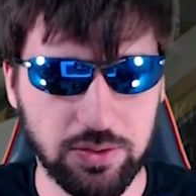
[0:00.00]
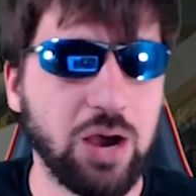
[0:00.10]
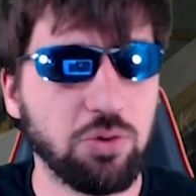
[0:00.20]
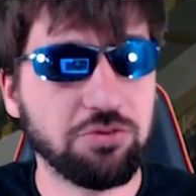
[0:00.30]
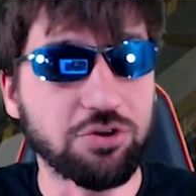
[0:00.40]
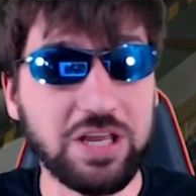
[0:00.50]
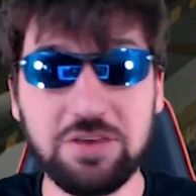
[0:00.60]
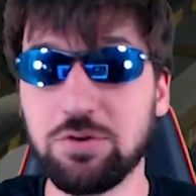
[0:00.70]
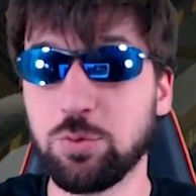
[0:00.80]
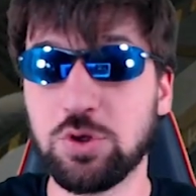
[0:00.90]
However,
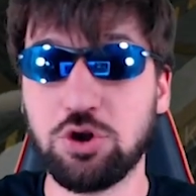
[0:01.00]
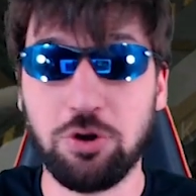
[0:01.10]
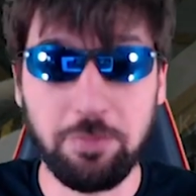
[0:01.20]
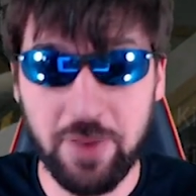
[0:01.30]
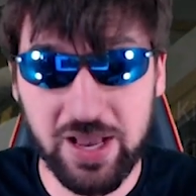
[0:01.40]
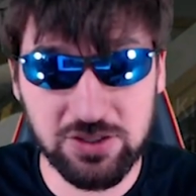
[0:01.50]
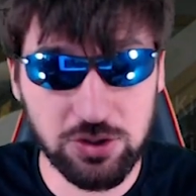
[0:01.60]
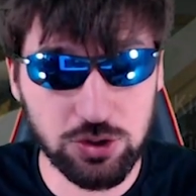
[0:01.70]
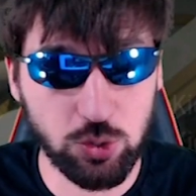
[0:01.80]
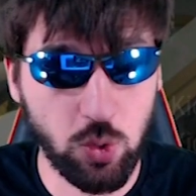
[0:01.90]
even when you're a
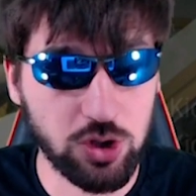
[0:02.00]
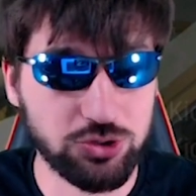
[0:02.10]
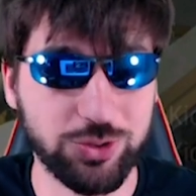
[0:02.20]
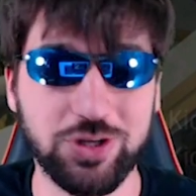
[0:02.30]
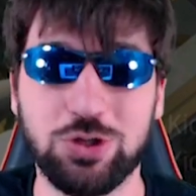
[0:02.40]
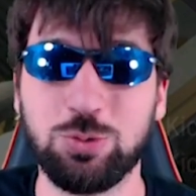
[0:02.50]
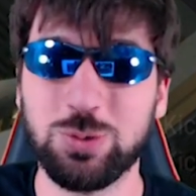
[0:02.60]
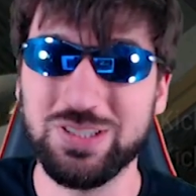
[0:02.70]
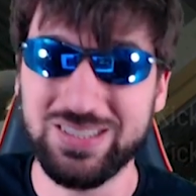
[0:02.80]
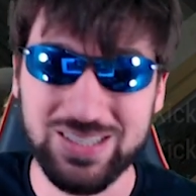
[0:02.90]
master at the wall trick, you
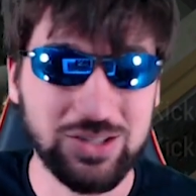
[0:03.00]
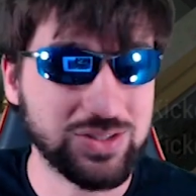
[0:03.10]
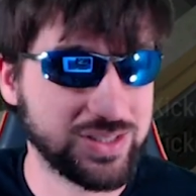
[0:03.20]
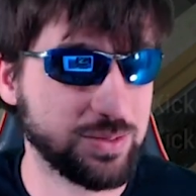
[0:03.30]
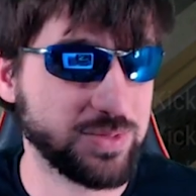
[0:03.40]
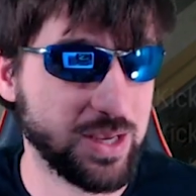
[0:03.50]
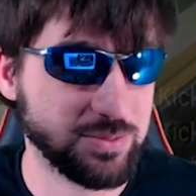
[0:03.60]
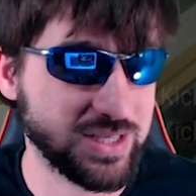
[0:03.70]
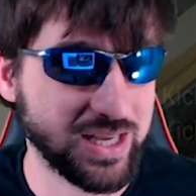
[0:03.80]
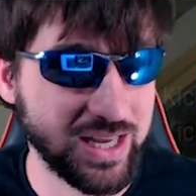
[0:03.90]
will still
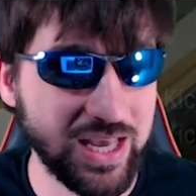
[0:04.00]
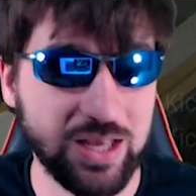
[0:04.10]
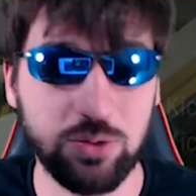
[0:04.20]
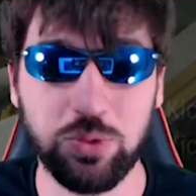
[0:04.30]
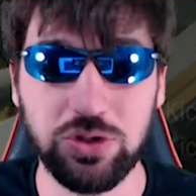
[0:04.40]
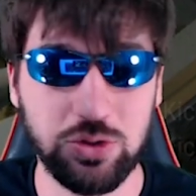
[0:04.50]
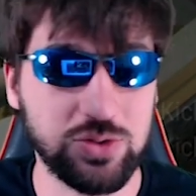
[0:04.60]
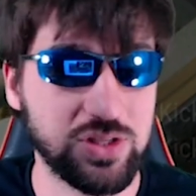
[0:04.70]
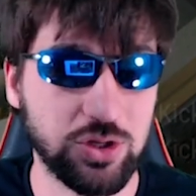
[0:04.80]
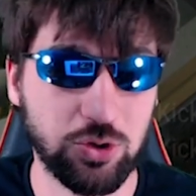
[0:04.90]
sometimes get hit when
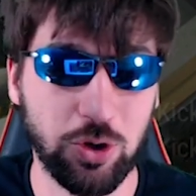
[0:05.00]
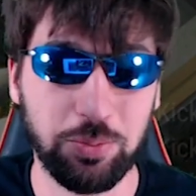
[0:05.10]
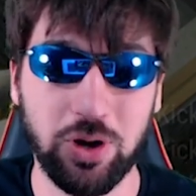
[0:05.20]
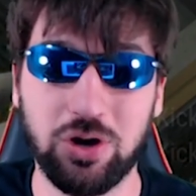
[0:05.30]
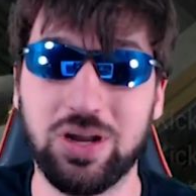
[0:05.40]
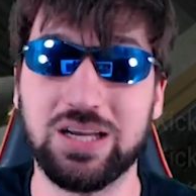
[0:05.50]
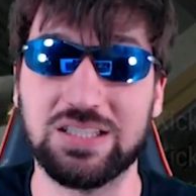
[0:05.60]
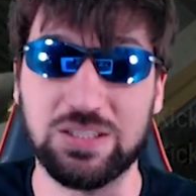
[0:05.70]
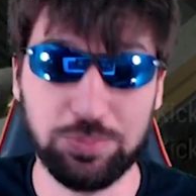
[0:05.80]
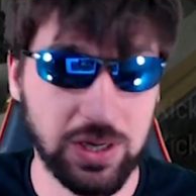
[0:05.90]
using the crowbar, and
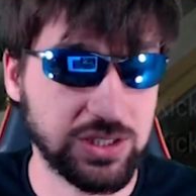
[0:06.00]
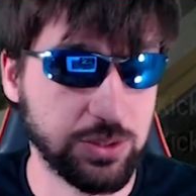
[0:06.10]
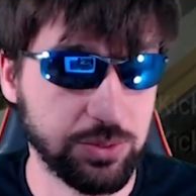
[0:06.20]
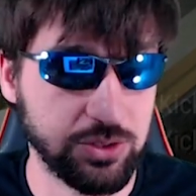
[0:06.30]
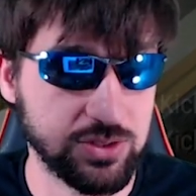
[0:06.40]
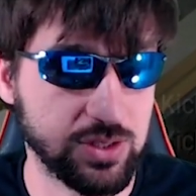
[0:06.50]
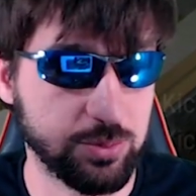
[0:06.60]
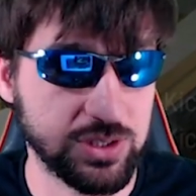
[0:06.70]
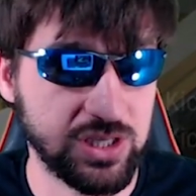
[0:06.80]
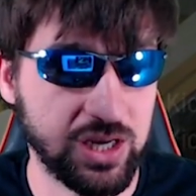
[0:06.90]
especially when using the
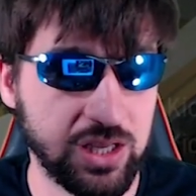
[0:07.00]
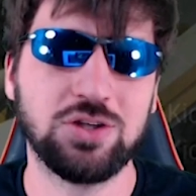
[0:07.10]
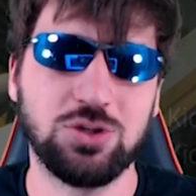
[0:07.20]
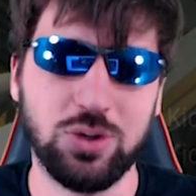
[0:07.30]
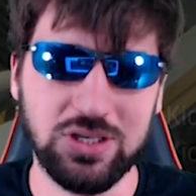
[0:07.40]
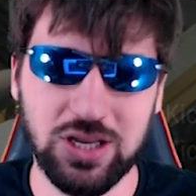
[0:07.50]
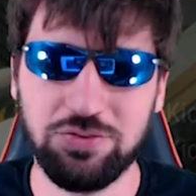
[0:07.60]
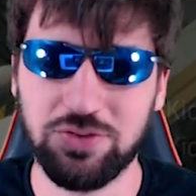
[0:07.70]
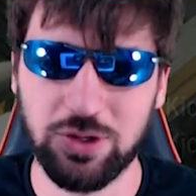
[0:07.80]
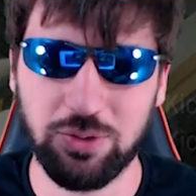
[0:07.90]
machete, so I
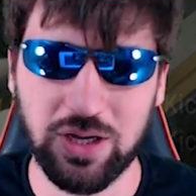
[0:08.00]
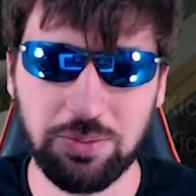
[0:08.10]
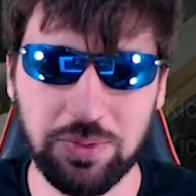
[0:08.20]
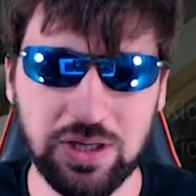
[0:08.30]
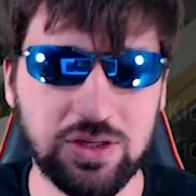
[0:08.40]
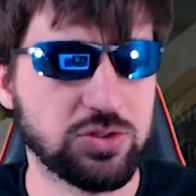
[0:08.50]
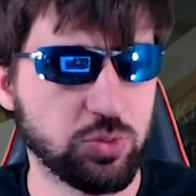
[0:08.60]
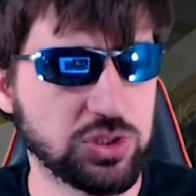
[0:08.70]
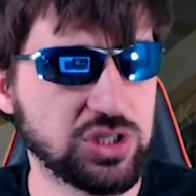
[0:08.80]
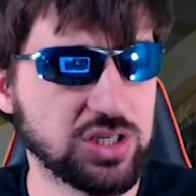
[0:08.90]
definitely recommend
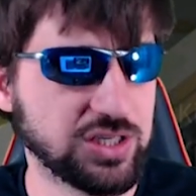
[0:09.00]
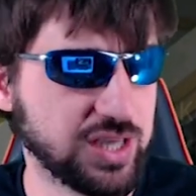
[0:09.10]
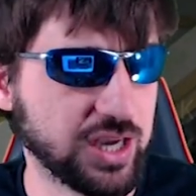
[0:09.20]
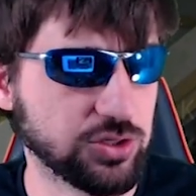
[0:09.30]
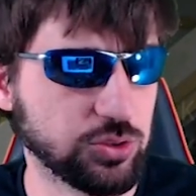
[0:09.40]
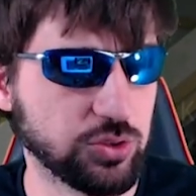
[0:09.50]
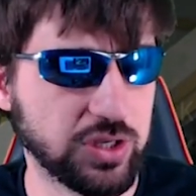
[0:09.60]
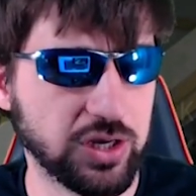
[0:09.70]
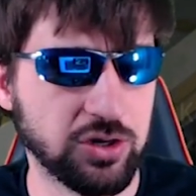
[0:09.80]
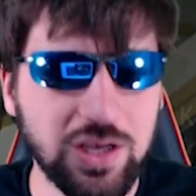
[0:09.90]
switching to tactical
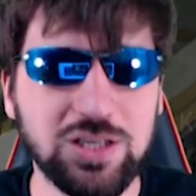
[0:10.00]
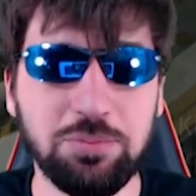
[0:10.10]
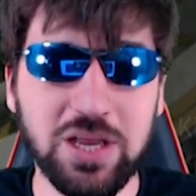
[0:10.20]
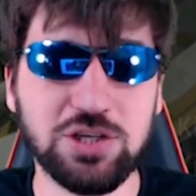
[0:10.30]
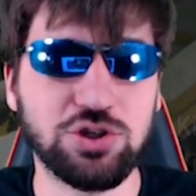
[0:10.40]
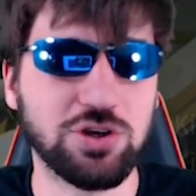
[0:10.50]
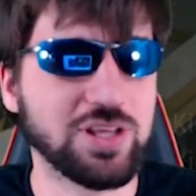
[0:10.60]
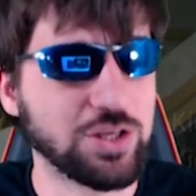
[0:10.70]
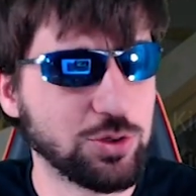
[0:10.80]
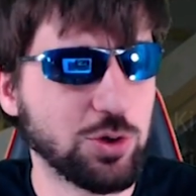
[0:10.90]
gear to make sure
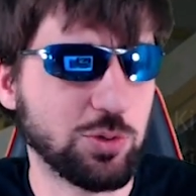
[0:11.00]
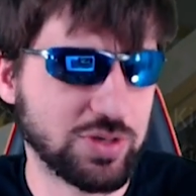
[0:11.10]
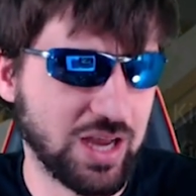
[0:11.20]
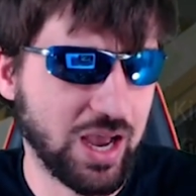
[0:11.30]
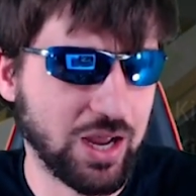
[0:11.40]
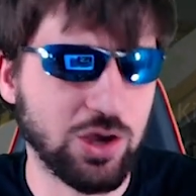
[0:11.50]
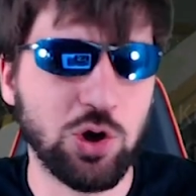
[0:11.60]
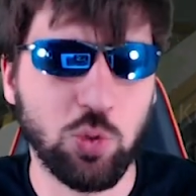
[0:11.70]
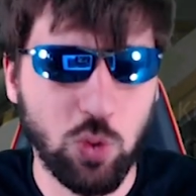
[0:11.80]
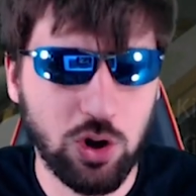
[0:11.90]
that you don't die
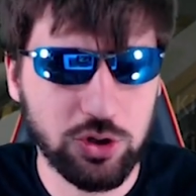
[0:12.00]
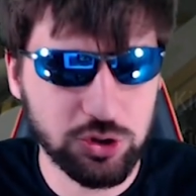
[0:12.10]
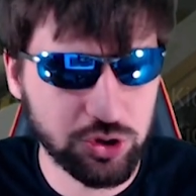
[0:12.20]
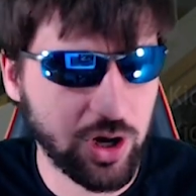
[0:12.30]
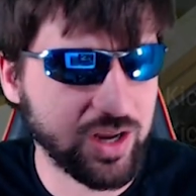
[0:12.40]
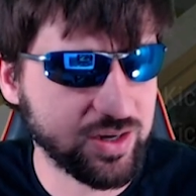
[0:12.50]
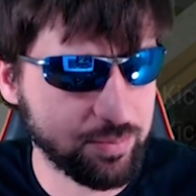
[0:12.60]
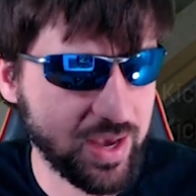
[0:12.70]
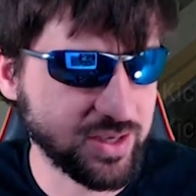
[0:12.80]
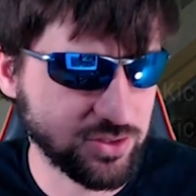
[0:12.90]
while you're trying to
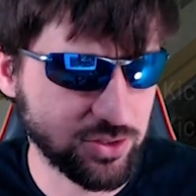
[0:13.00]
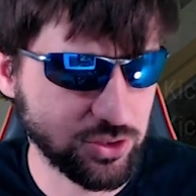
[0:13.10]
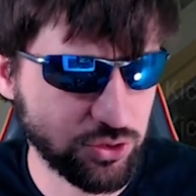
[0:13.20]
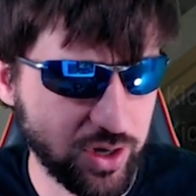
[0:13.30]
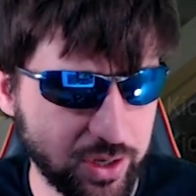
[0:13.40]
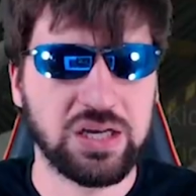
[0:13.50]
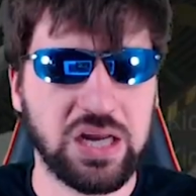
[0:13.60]
master the trick.